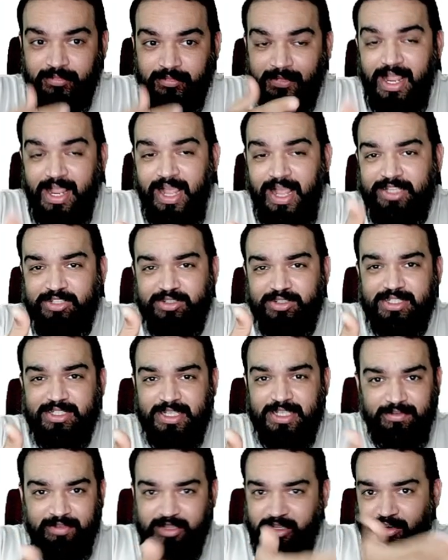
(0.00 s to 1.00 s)
as you can see
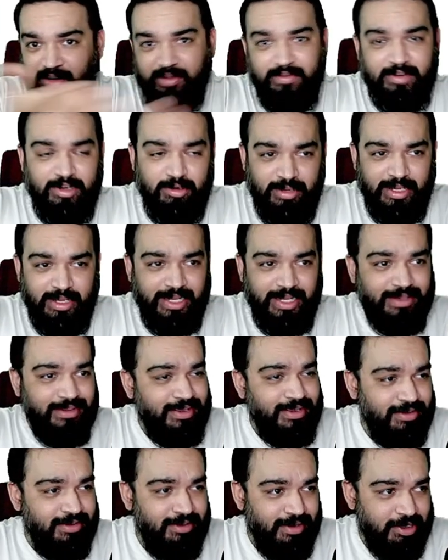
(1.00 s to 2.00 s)
without even doing anything
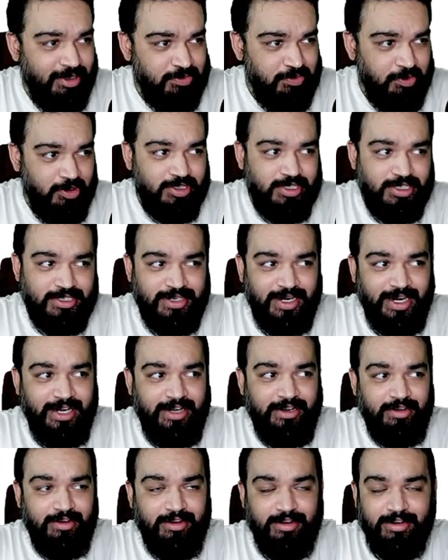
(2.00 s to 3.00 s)
the response is right
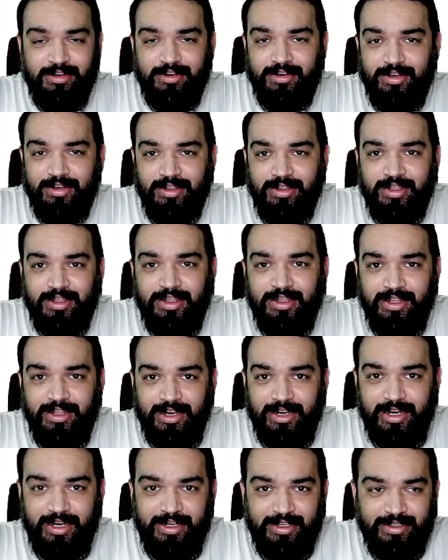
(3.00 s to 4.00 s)
here
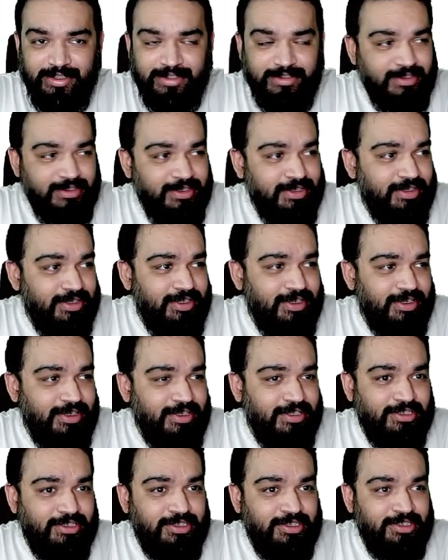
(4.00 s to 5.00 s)
right
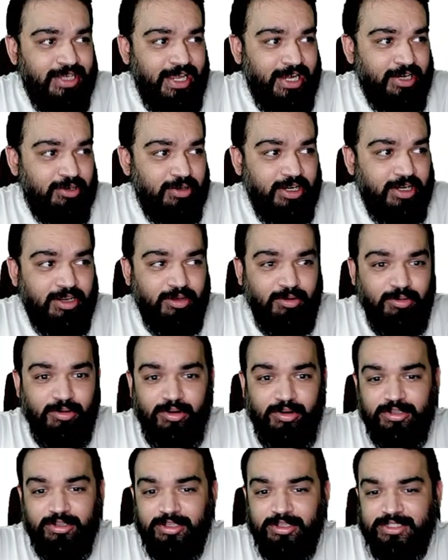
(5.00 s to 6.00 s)
and you can
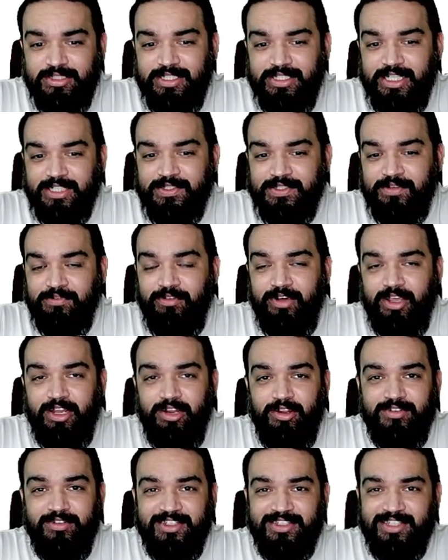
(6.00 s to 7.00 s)
download the csv file
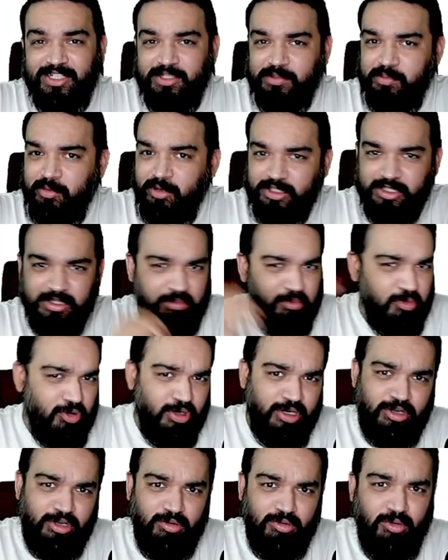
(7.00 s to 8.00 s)
of this response import it
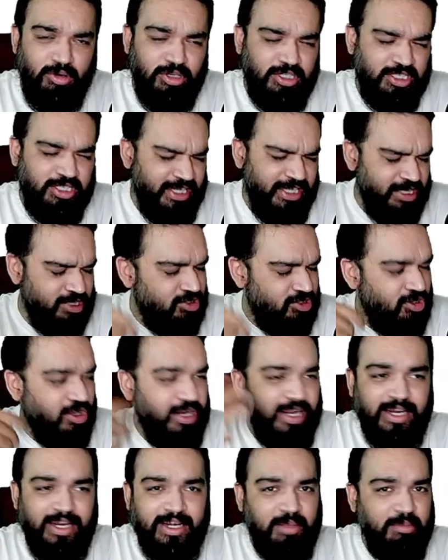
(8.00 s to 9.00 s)
to google sheets or
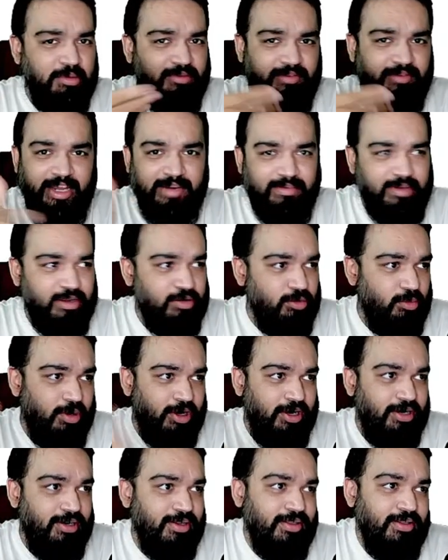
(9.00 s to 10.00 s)
airtable wherever you
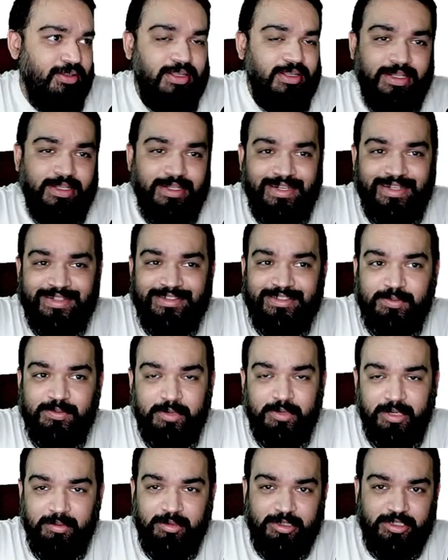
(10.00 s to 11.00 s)
want that's pretty
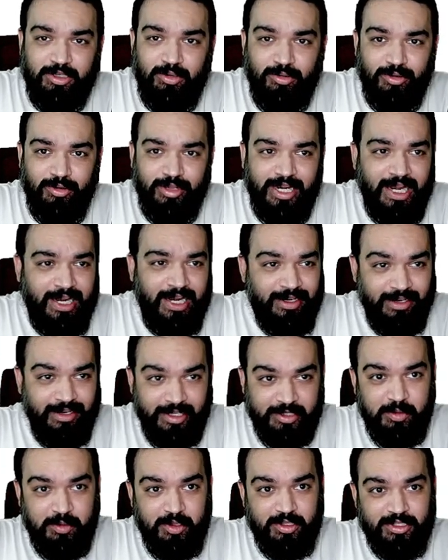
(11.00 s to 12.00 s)
much how you can handle
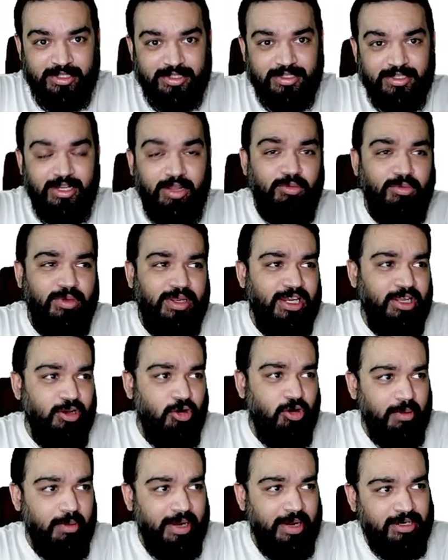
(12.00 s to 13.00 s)
responses now quickly go
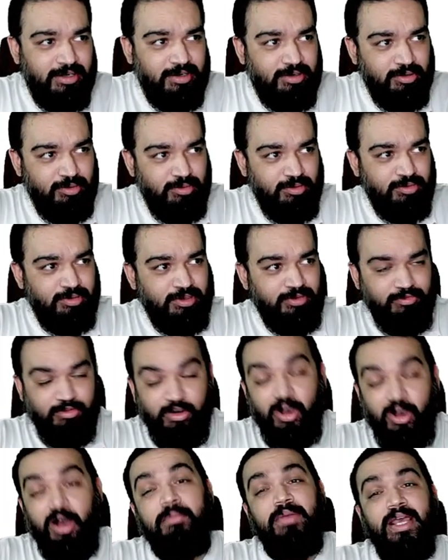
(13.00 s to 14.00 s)
back to the
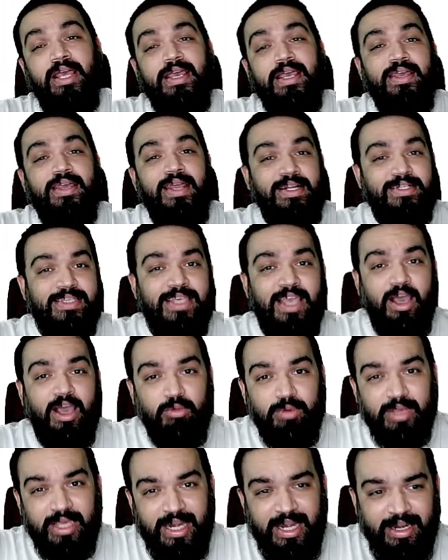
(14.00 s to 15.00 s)
form and see how we
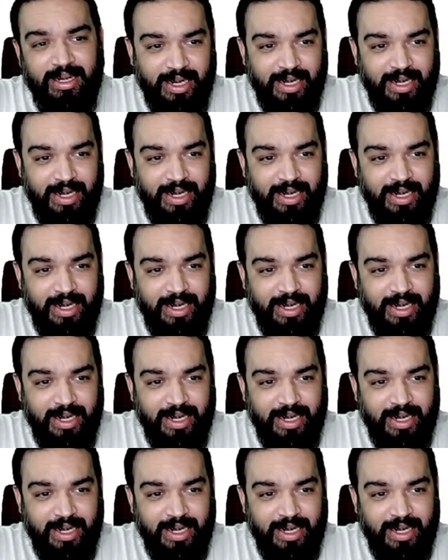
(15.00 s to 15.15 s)
can add